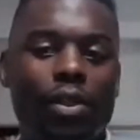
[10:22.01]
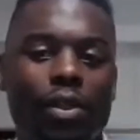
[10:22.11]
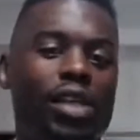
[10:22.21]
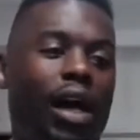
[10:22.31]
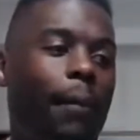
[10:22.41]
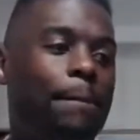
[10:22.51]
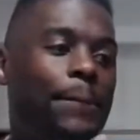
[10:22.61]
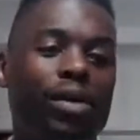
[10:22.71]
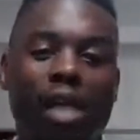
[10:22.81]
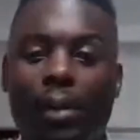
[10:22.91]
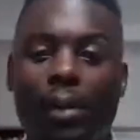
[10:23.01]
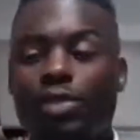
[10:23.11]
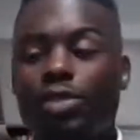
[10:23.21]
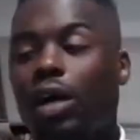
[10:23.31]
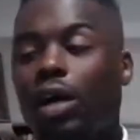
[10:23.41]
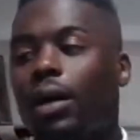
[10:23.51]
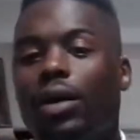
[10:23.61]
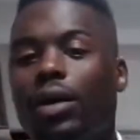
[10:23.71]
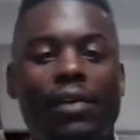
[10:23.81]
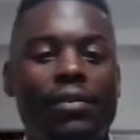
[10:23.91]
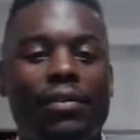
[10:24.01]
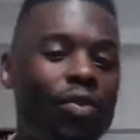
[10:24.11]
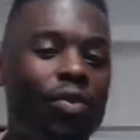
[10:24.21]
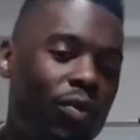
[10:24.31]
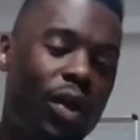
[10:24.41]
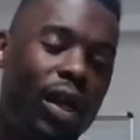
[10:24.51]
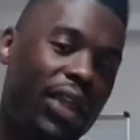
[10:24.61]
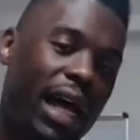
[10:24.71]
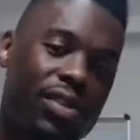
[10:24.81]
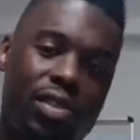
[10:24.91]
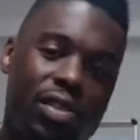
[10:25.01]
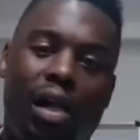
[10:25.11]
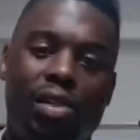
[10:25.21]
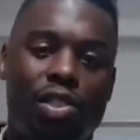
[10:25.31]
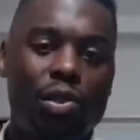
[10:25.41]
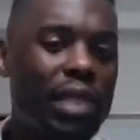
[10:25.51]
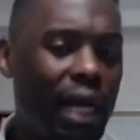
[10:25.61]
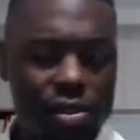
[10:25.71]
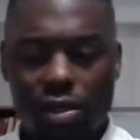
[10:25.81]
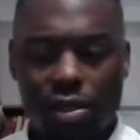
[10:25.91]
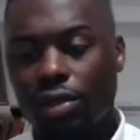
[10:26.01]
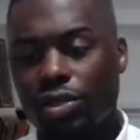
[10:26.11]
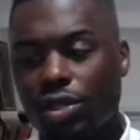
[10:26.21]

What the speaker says: There's a bill coming out talking about giving everyone $1,000 or $2,000.